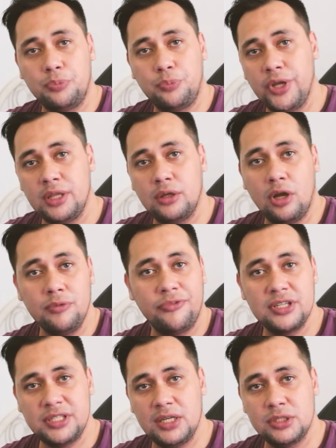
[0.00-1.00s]
print
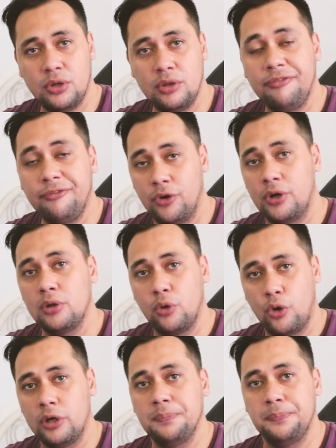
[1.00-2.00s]
conversation for
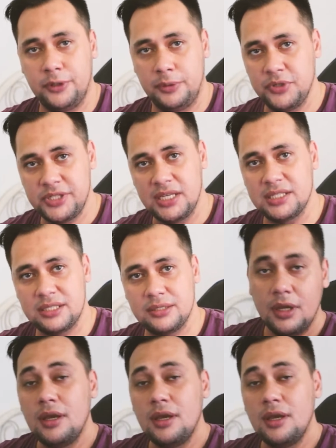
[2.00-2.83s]
court purposes.